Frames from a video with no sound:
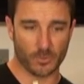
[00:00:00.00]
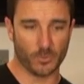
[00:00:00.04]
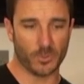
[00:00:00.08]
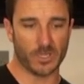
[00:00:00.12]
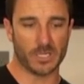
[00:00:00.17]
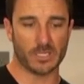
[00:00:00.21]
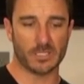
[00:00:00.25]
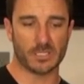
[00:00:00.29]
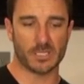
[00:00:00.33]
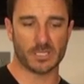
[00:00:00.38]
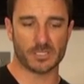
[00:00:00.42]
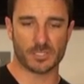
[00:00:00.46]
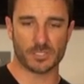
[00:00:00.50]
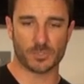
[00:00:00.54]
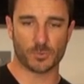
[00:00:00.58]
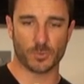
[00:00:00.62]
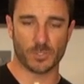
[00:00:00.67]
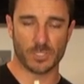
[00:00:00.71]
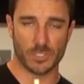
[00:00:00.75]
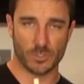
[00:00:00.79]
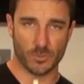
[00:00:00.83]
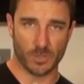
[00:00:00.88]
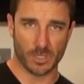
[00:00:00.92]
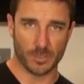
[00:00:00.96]
And what it does is
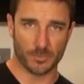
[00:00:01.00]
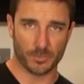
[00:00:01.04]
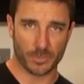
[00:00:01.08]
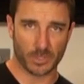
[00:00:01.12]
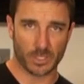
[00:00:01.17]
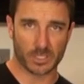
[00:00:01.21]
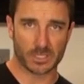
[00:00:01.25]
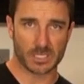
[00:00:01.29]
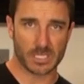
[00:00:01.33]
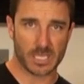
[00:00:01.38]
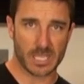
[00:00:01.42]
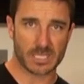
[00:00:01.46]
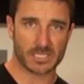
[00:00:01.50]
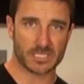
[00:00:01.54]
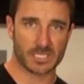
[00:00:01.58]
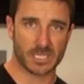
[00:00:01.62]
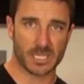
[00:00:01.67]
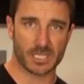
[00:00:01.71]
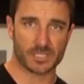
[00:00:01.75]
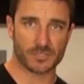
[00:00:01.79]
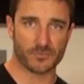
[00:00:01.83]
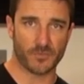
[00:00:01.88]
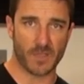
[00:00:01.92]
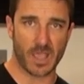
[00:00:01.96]
when you unplug the
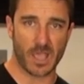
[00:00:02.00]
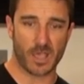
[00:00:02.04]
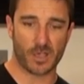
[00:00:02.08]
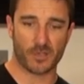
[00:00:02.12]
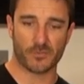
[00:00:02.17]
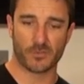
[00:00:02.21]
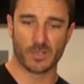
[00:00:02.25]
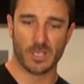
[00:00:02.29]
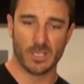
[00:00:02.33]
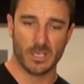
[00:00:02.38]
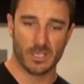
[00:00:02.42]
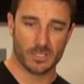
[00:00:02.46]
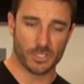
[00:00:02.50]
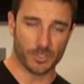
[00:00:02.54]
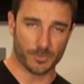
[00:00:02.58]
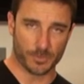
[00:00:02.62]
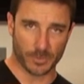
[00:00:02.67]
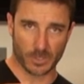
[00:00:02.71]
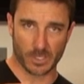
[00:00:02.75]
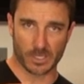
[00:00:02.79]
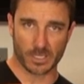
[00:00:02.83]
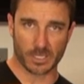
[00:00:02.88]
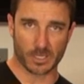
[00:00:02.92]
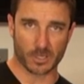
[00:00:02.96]
SAS valve, you
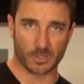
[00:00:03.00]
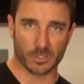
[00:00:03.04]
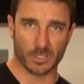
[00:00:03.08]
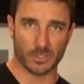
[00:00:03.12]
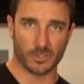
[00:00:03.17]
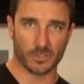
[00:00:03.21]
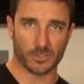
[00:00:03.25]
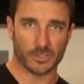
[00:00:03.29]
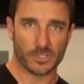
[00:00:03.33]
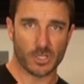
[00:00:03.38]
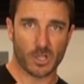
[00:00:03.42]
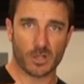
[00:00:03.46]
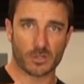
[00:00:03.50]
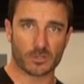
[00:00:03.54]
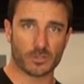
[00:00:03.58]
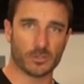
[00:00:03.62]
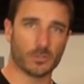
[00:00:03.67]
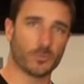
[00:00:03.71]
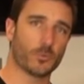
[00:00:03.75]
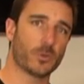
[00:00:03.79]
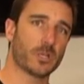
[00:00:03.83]
plug in our little dongle.